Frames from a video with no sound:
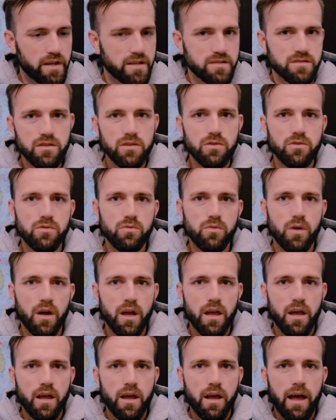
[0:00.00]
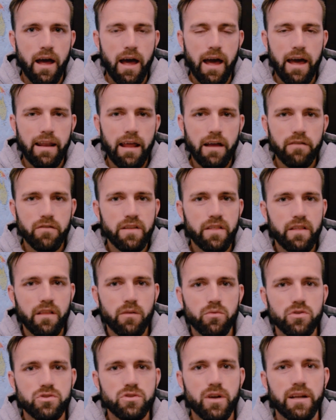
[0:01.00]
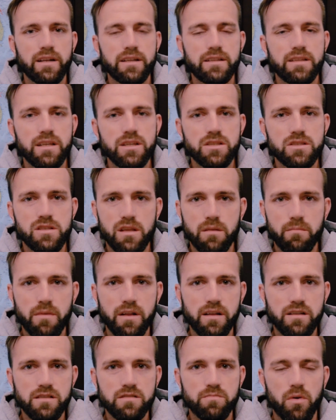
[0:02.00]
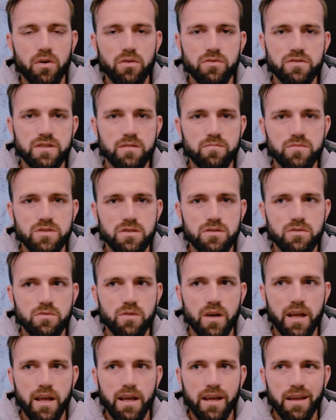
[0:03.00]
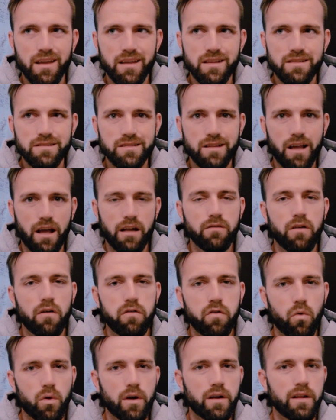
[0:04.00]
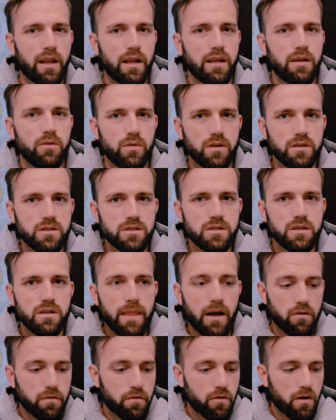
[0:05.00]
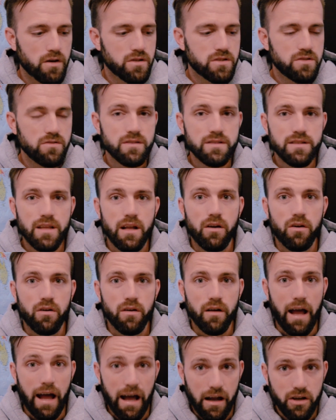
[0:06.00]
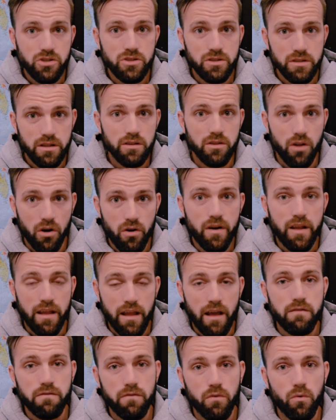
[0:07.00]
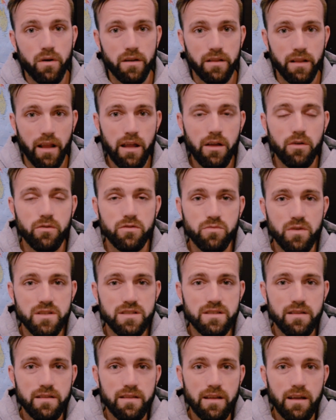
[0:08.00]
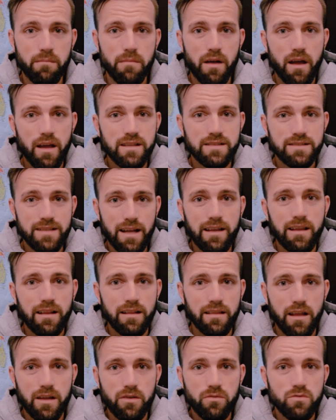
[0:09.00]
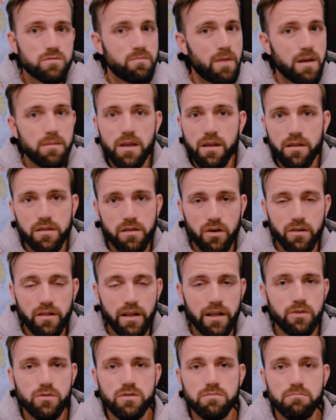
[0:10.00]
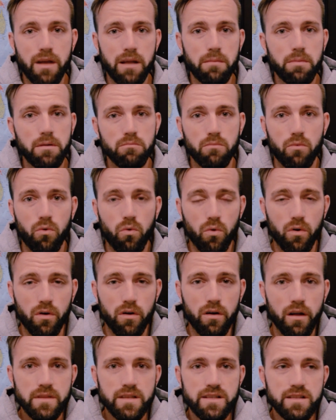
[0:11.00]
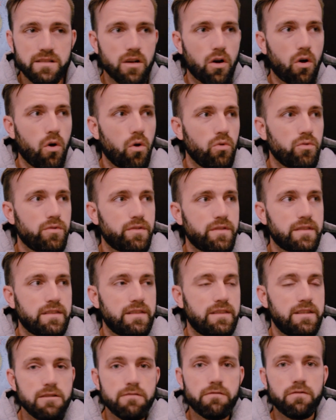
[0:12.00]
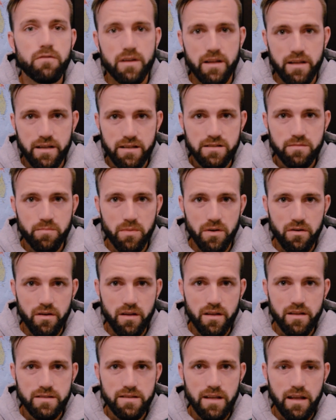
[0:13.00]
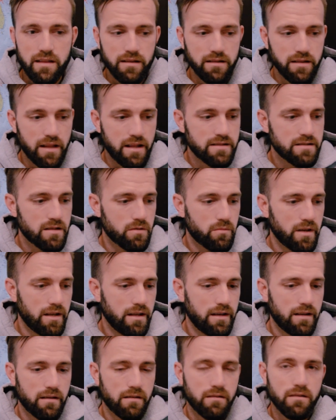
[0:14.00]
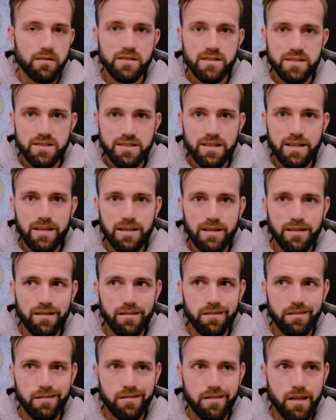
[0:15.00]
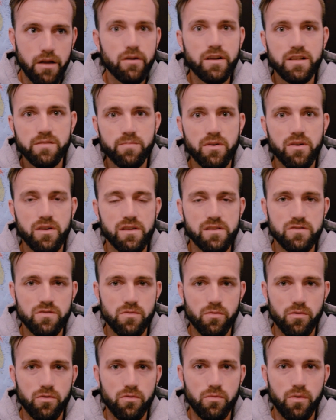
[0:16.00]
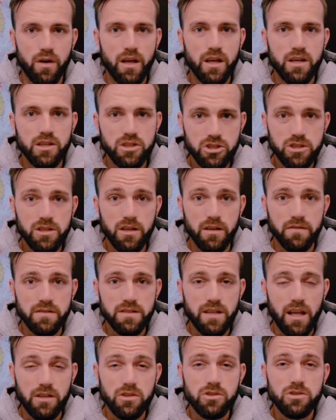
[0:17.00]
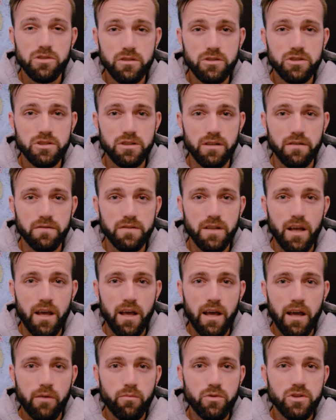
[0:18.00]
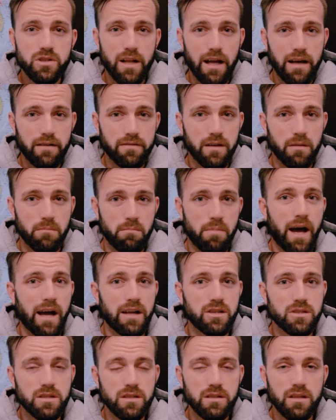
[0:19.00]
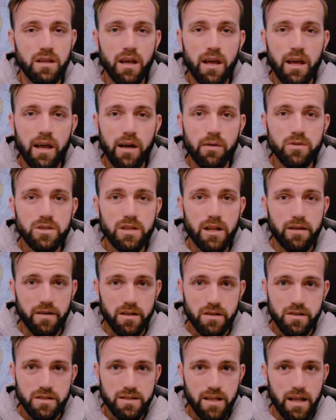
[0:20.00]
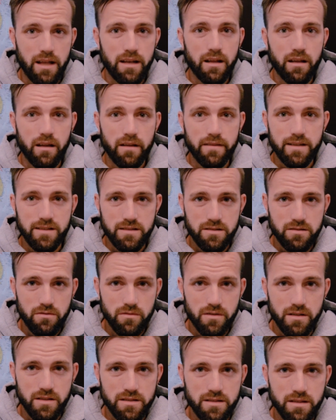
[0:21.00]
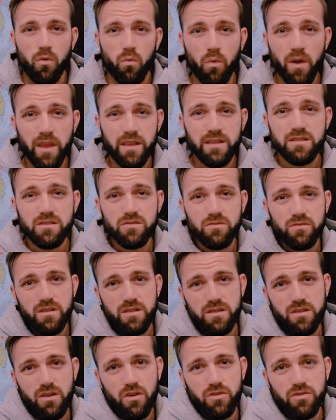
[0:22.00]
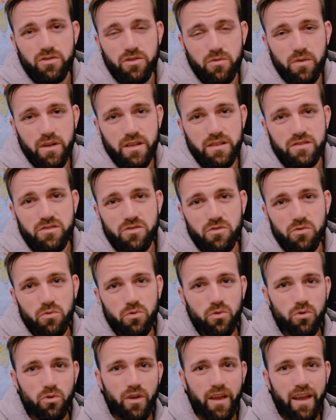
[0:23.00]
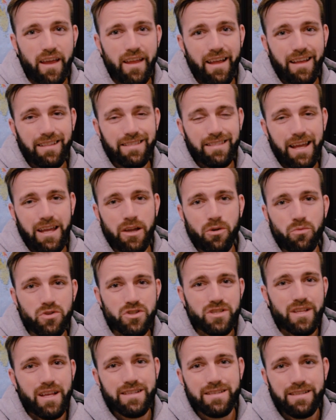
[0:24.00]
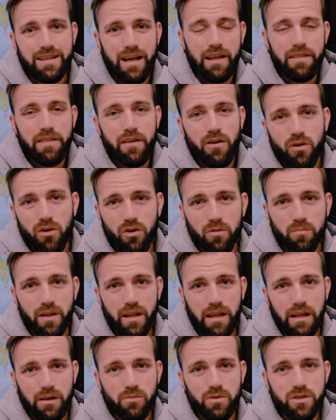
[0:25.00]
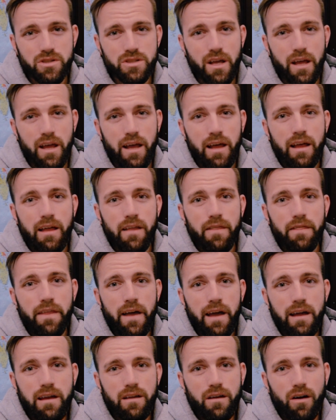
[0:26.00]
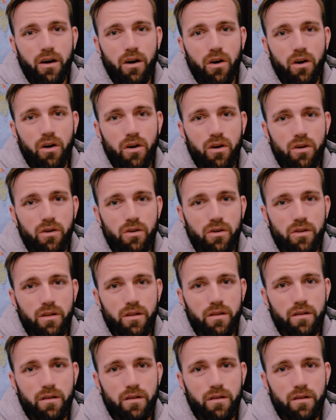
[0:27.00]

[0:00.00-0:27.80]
is new, and everything that we're trying to teach them and expose them to is kind of a foreign language. Now, for our students that are actually learning a foreign language, what's to them a second language, maybe a third language, maybe more, this is a whole different experience, and the lens that we need to see their experience through shifts and should shift. And we should have compassion and we should have understanding on these students. When students are doing school in a language that's not their home language, they are